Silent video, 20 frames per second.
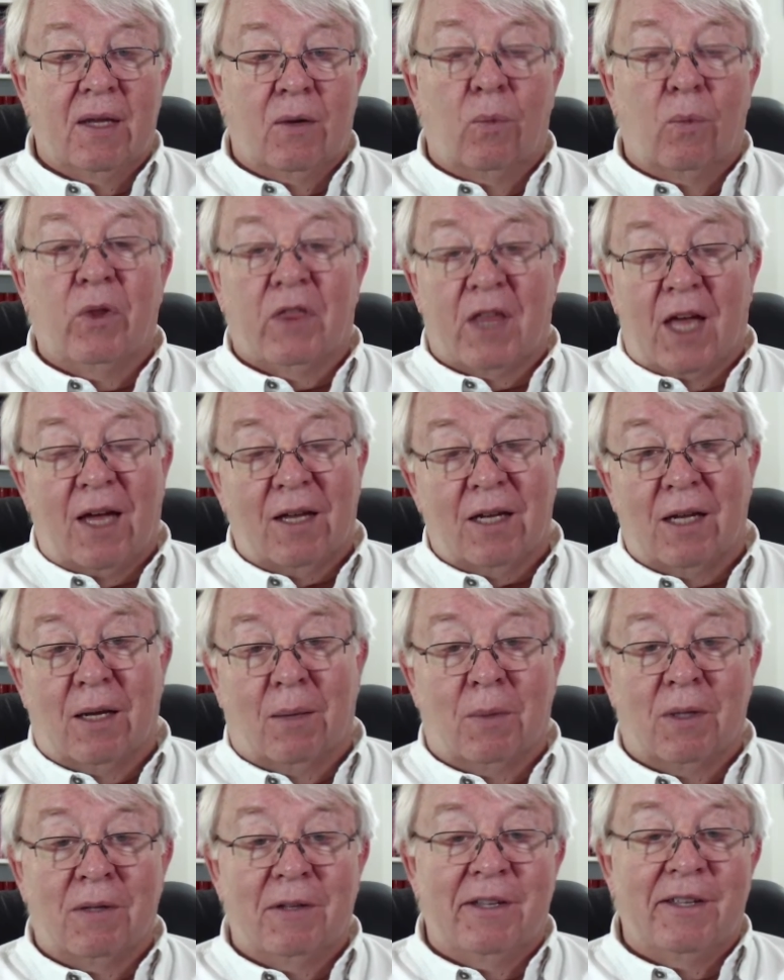without
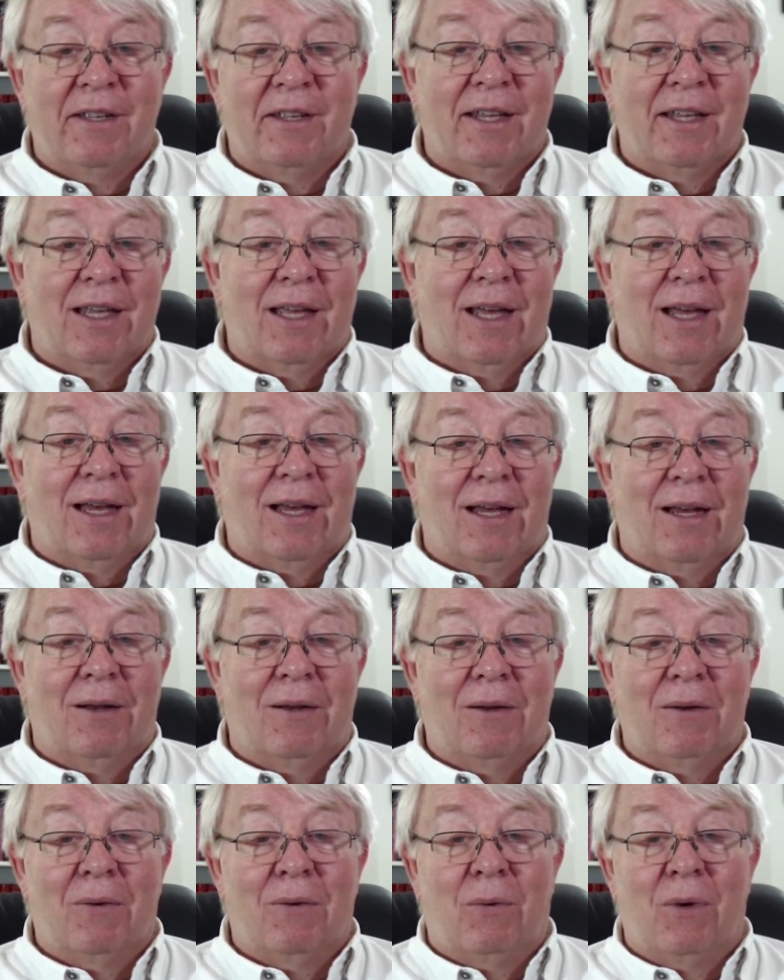him.
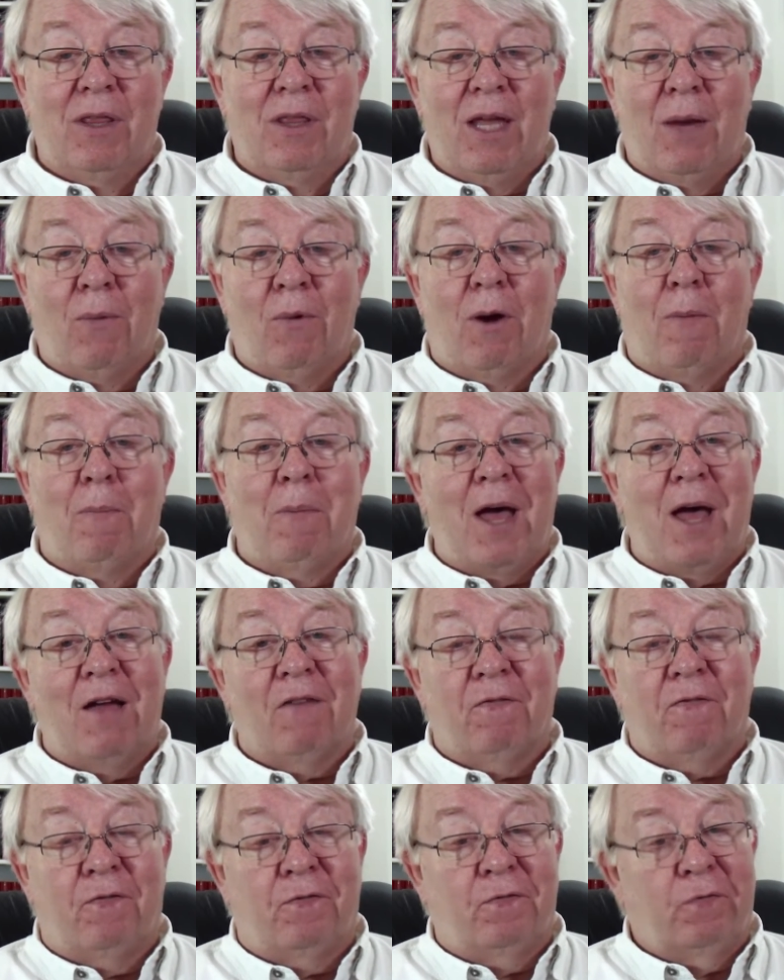Uh, when they were
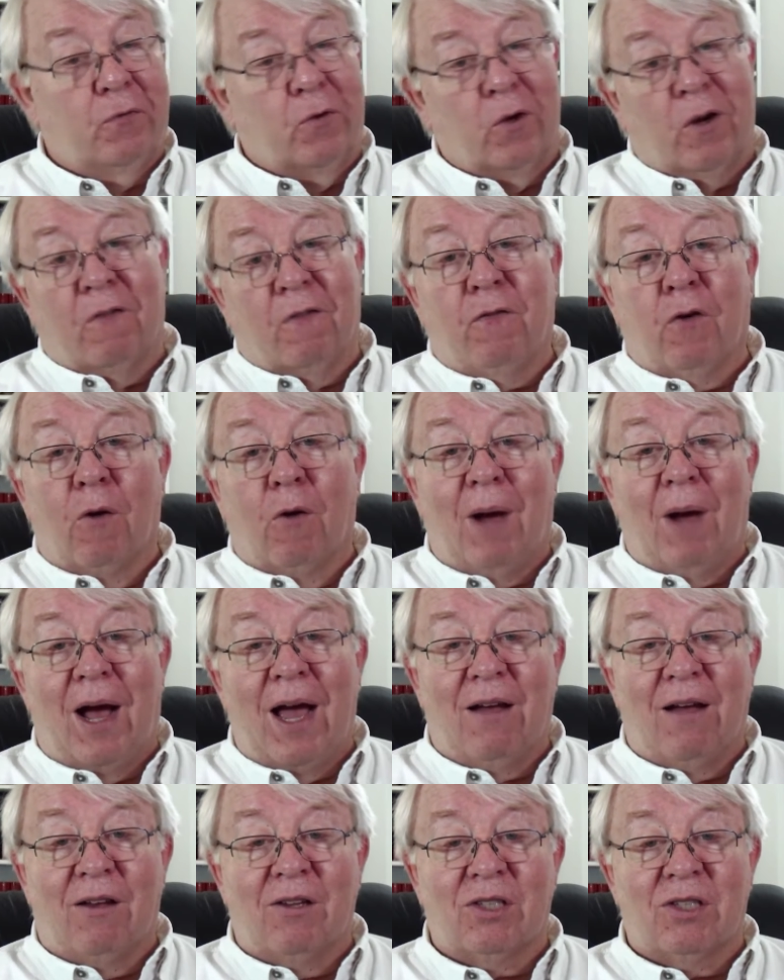about three or four
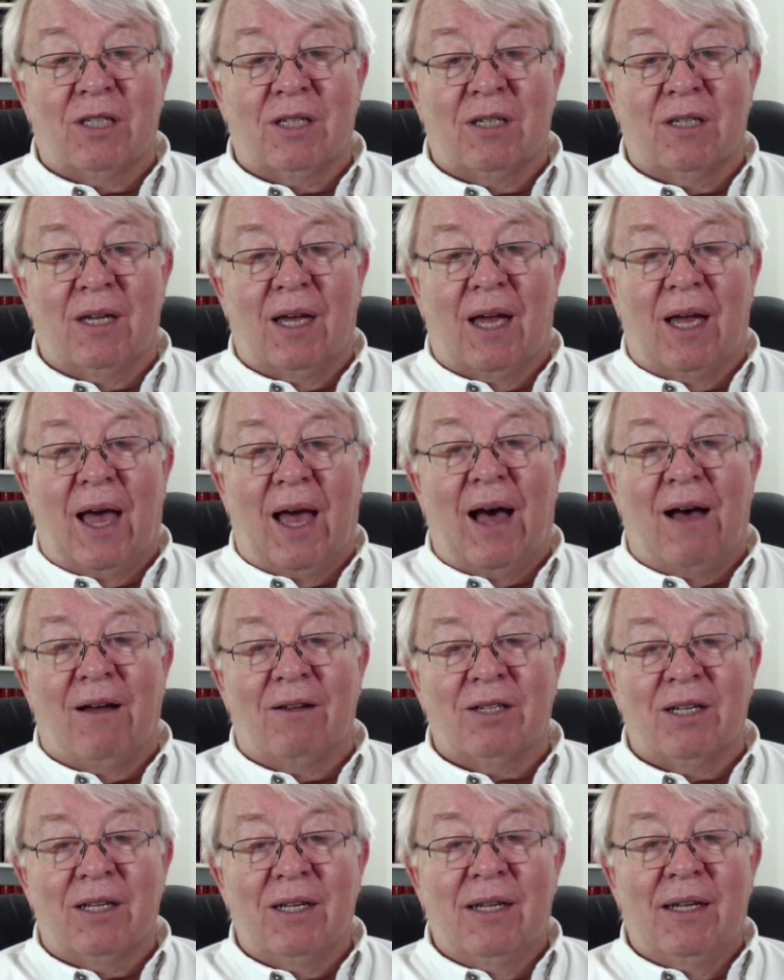miles uh,
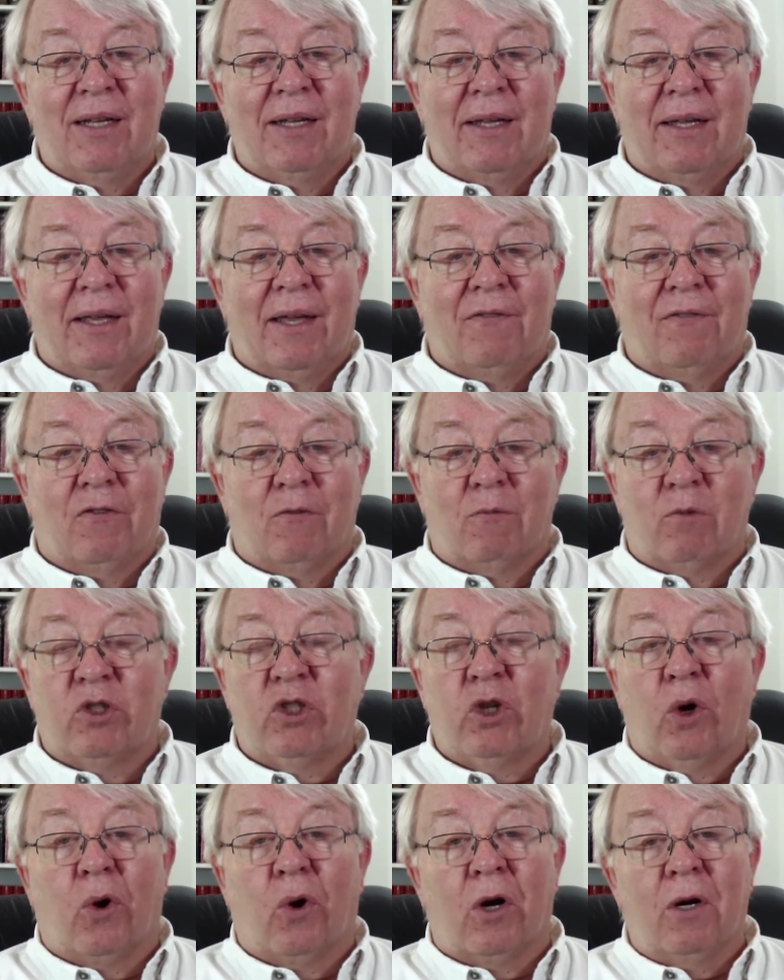out from
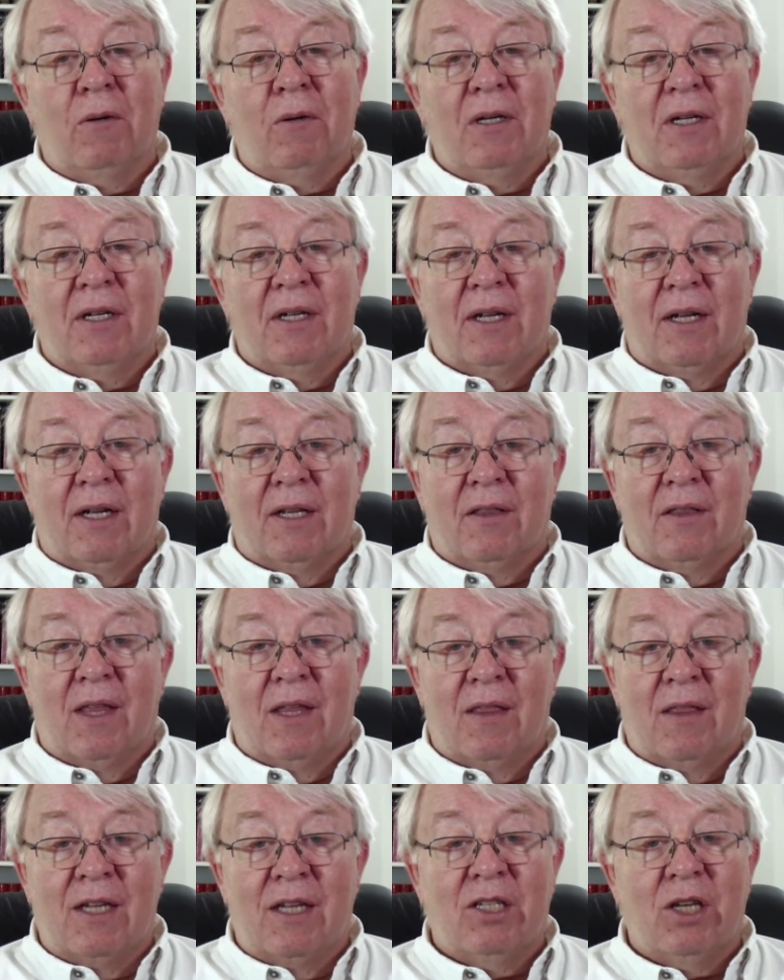shore, uh,
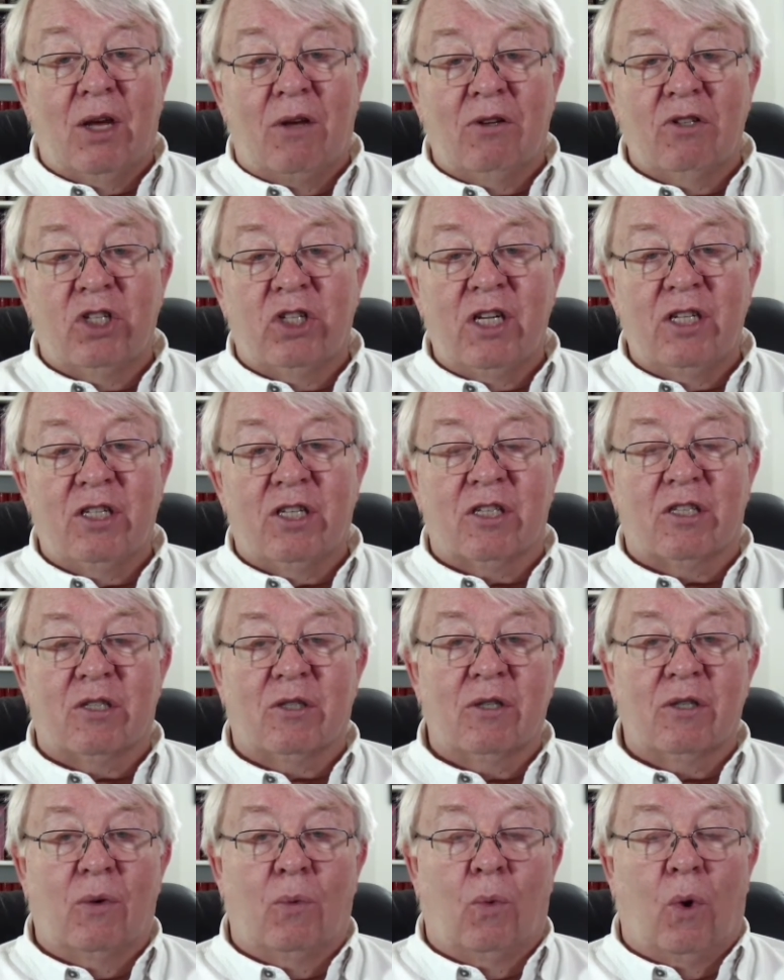they saw
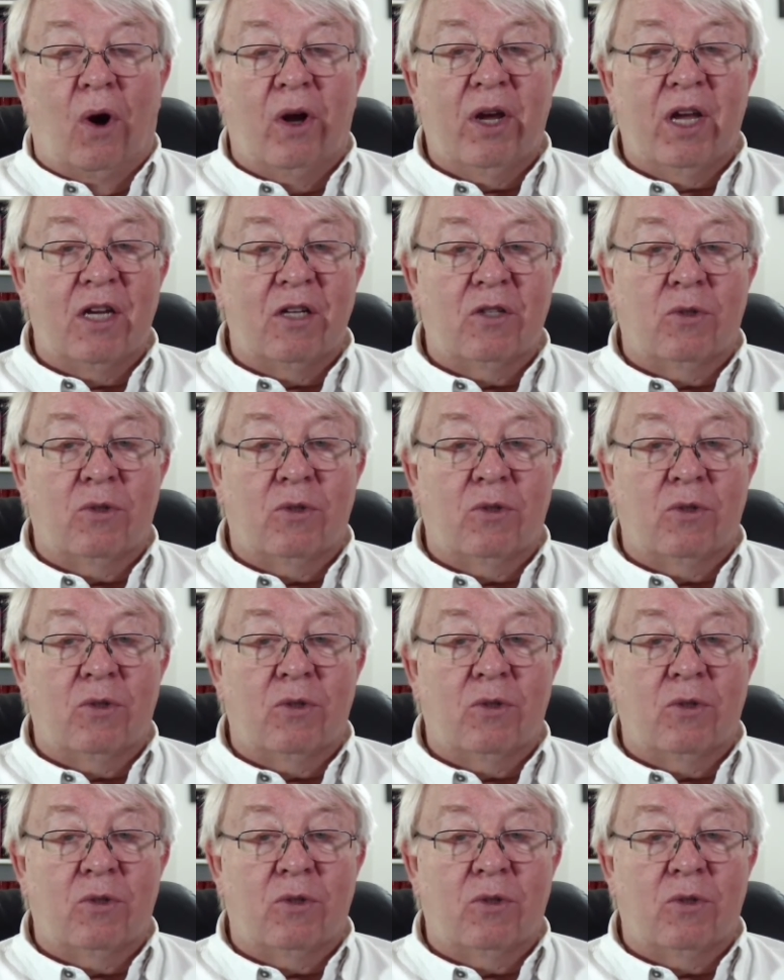Jesus walking